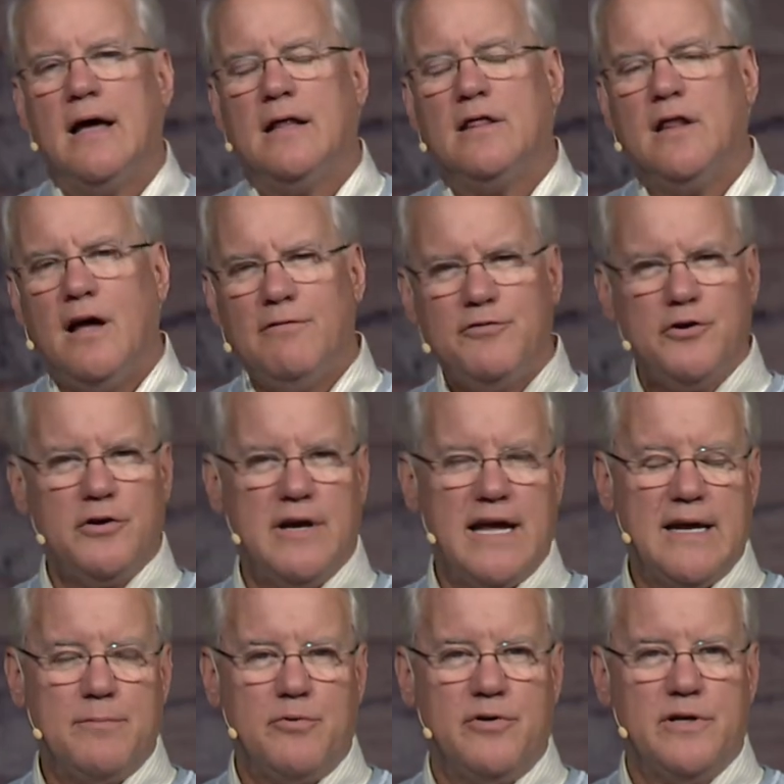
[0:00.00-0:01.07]
love your
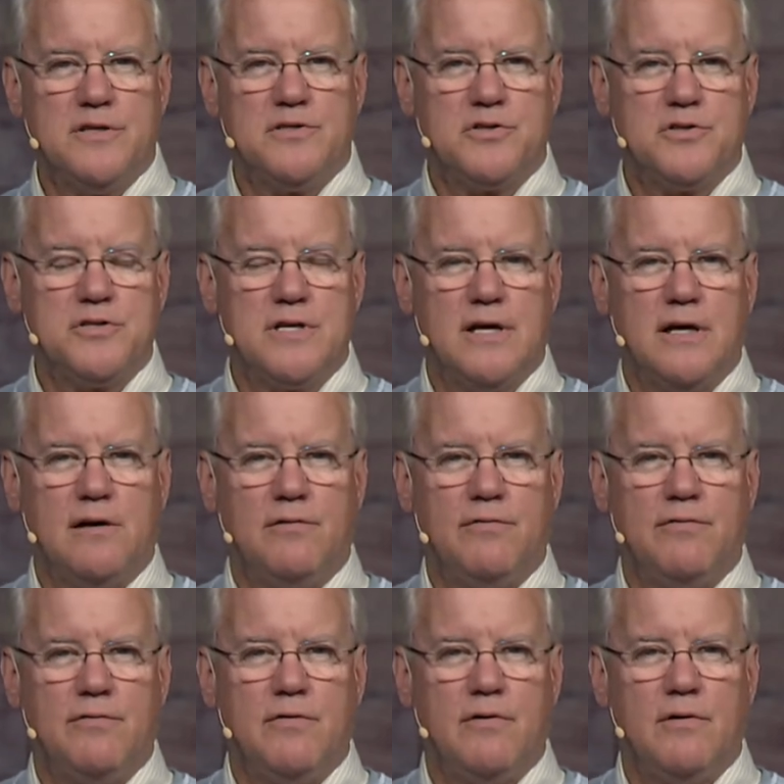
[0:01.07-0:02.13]
neighbor as
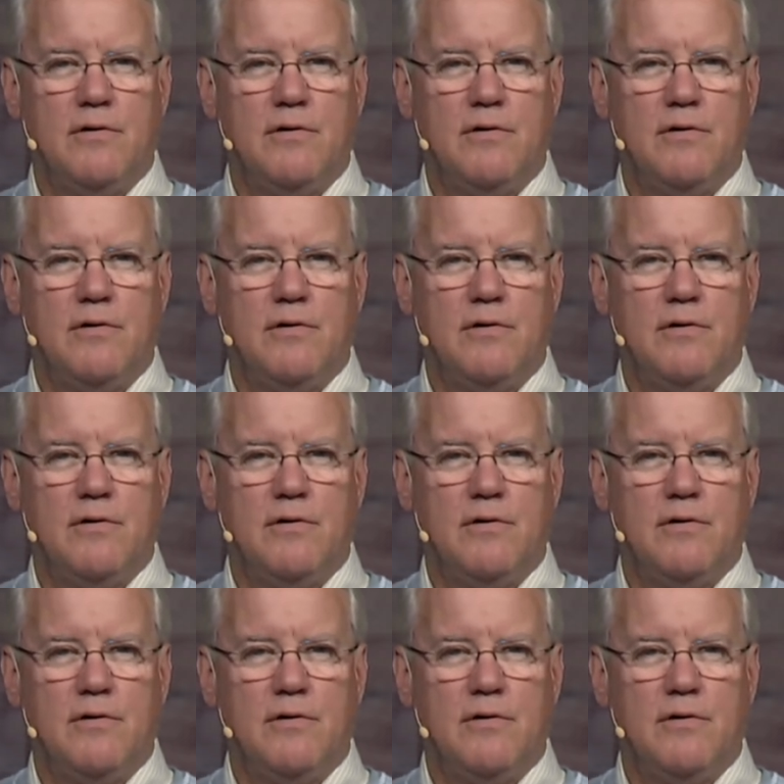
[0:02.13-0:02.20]
yourself,